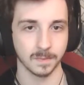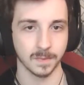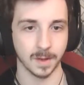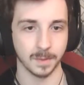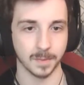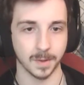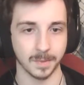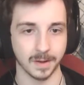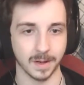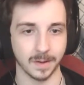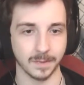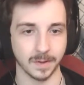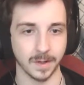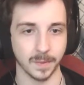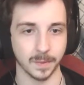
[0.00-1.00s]
Probably gonna
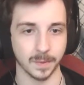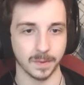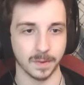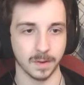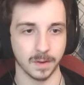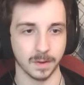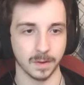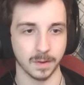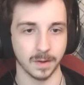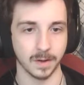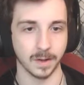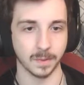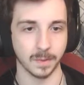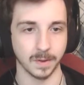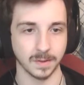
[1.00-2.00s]
have to heal with her
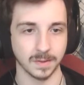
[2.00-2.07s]
anyways,